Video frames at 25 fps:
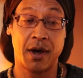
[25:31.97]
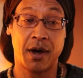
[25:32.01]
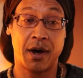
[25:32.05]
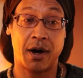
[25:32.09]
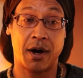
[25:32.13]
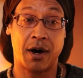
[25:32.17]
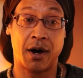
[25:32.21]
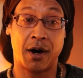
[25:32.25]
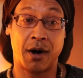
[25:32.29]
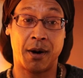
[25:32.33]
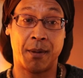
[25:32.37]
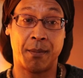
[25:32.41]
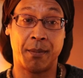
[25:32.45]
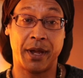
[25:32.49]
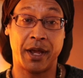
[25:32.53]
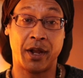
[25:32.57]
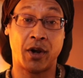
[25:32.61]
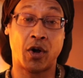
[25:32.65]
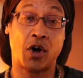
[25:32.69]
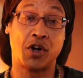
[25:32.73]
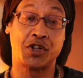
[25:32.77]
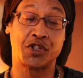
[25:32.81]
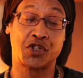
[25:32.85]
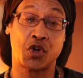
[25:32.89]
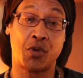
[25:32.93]
And
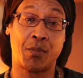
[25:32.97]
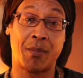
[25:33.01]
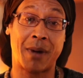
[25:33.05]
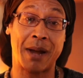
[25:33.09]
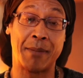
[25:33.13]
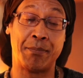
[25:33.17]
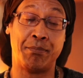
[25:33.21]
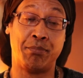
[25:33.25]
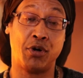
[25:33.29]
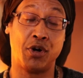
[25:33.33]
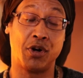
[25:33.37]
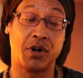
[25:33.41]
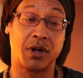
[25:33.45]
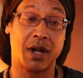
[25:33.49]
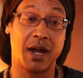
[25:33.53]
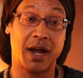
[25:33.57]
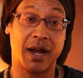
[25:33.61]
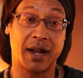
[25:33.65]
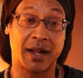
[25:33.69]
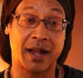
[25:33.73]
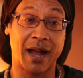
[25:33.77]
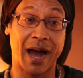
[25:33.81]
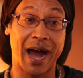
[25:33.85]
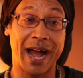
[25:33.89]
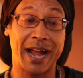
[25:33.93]
also my book,
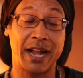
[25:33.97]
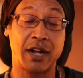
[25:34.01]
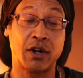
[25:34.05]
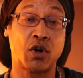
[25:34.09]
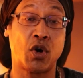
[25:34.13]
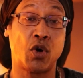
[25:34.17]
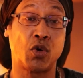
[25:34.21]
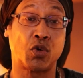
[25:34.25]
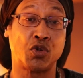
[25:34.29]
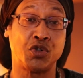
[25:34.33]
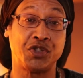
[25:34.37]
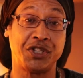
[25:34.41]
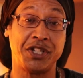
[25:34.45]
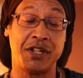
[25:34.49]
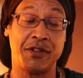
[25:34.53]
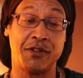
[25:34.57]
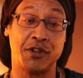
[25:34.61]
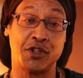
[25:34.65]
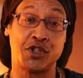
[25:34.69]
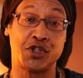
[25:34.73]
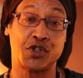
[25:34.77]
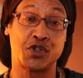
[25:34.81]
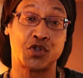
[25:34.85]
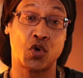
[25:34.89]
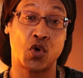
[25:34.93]
Gai Kokujin the
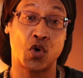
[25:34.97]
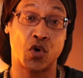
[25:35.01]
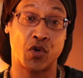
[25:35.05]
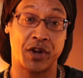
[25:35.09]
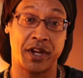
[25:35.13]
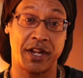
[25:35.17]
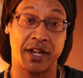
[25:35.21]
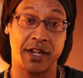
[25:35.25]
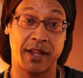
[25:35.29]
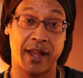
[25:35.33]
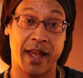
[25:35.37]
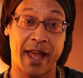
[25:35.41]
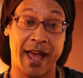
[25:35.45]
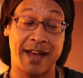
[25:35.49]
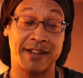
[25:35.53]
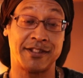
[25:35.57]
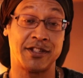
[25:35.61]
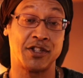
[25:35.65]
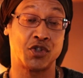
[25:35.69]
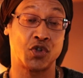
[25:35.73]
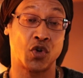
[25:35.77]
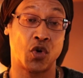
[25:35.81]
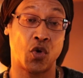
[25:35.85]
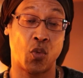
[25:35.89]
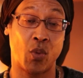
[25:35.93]
Story, has
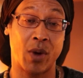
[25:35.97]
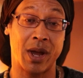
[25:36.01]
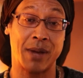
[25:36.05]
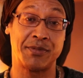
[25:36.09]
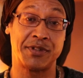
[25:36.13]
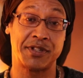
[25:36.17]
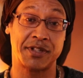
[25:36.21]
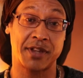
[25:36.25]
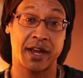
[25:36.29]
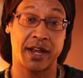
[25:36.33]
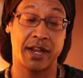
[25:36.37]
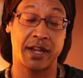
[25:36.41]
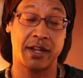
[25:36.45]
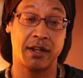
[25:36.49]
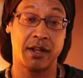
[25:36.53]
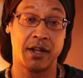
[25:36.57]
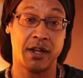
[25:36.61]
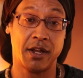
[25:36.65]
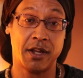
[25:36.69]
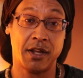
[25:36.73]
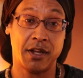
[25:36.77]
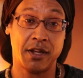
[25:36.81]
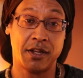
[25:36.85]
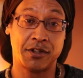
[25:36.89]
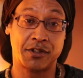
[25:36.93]
its own website.
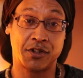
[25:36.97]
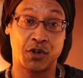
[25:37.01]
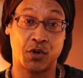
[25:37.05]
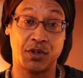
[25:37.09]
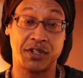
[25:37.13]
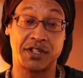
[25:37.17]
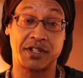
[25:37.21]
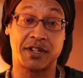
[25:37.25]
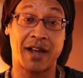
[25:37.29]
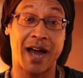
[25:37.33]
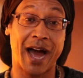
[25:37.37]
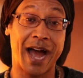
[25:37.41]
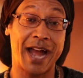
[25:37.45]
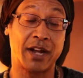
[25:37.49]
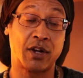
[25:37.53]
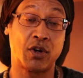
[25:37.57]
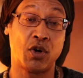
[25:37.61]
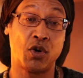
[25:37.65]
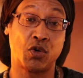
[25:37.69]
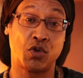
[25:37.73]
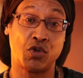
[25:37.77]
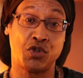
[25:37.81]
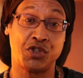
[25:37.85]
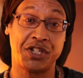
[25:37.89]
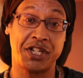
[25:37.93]
So it's
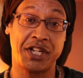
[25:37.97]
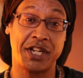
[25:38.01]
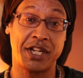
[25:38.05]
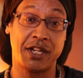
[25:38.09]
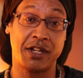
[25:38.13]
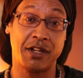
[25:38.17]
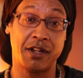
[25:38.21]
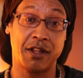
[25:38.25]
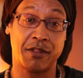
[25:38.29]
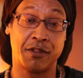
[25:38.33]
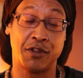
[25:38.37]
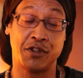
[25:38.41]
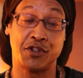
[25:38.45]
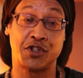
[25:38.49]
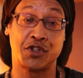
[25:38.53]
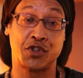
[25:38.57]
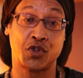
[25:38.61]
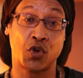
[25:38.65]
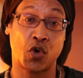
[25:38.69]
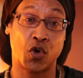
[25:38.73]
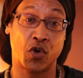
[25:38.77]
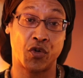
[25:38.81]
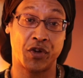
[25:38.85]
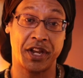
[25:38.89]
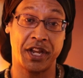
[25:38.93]

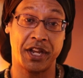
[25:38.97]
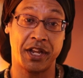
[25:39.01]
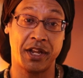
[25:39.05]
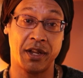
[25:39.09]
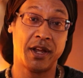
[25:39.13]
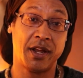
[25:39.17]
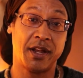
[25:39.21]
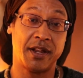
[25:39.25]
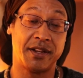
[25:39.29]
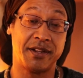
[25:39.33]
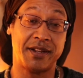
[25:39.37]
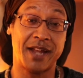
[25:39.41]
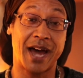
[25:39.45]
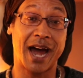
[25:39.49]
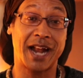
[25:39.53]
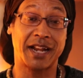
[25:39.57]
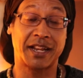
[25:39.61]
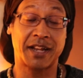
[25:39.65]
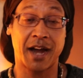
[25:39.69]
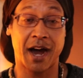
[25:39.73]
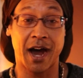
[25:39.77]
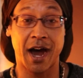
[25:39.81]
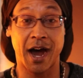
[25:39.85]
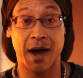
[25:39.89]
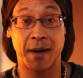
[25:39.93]

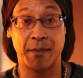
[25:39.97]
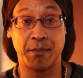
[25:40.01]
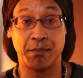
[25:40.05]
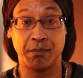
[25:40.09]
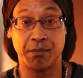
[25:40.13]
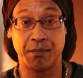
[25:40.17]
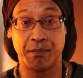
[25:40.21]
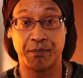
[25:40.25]
gaikokujinthestory.com.